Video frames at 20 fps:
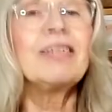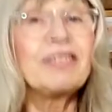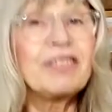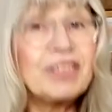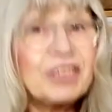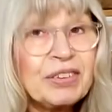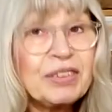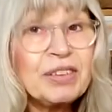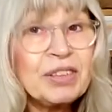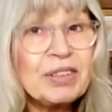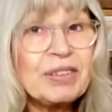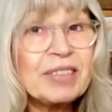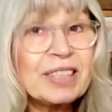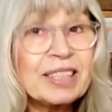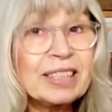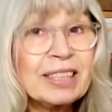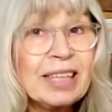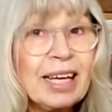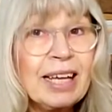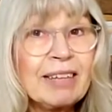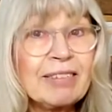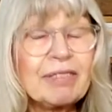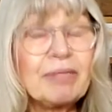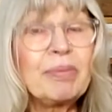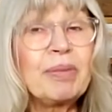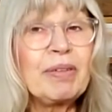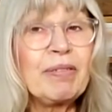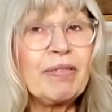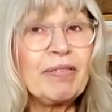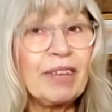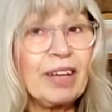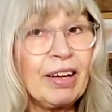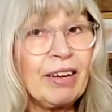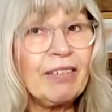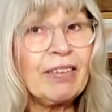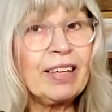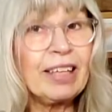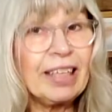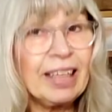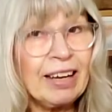If you use a knife, be
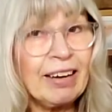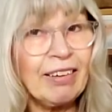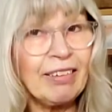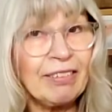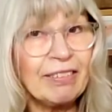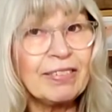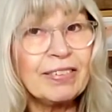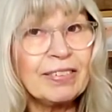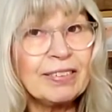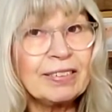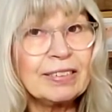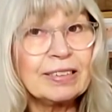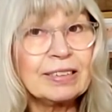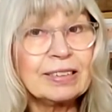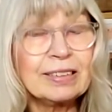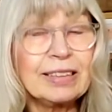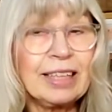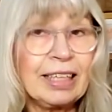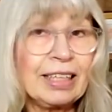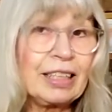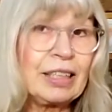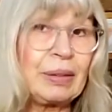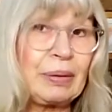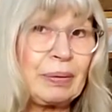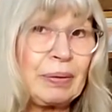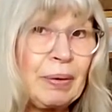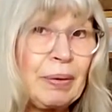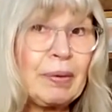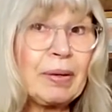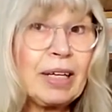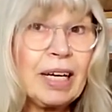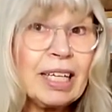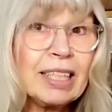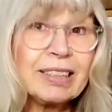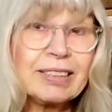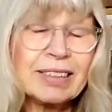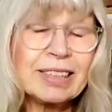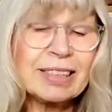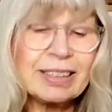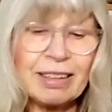very careful that you don't
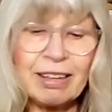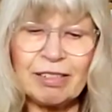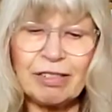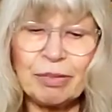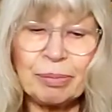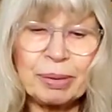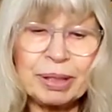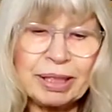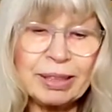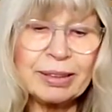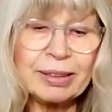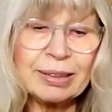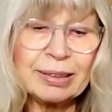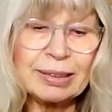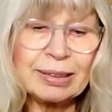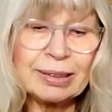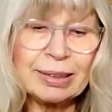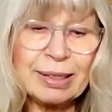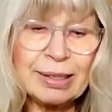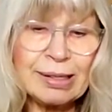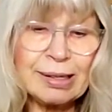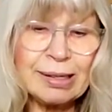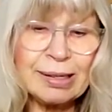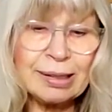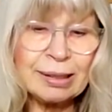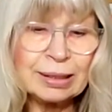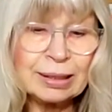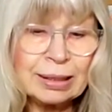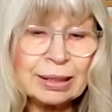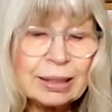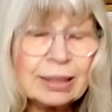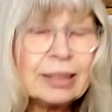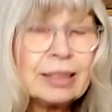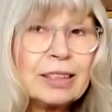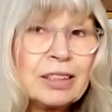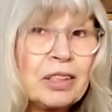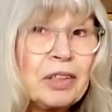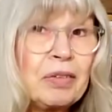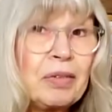cut yourself, because you don't